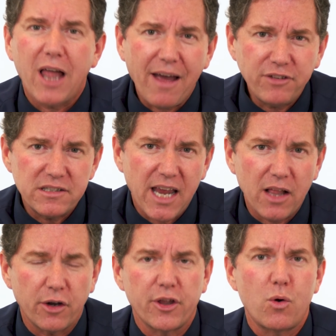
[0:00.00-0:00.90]
have to
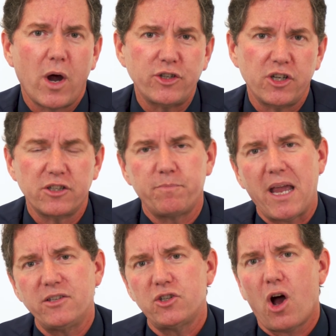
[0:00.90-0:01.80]
tailor the questions
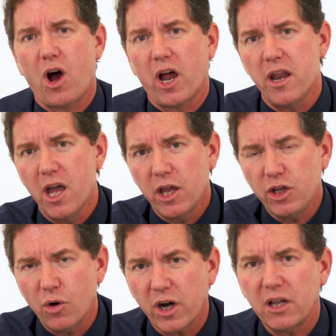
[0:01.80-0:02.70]
based on
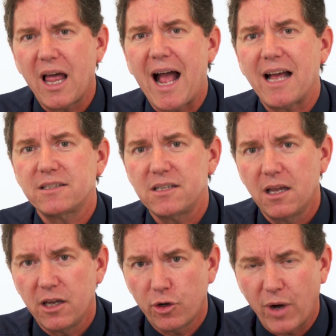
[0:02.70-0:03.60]
your class,
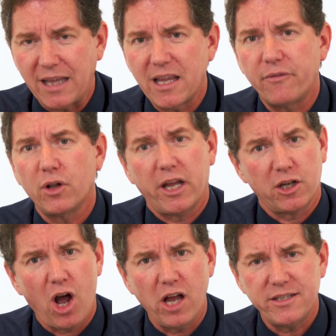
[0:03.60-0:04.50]
grade level,
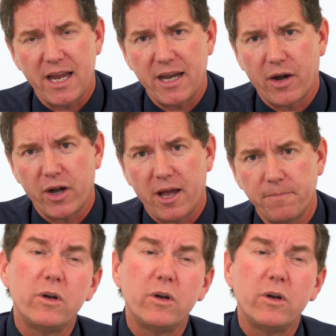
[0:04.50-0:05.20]
and content area.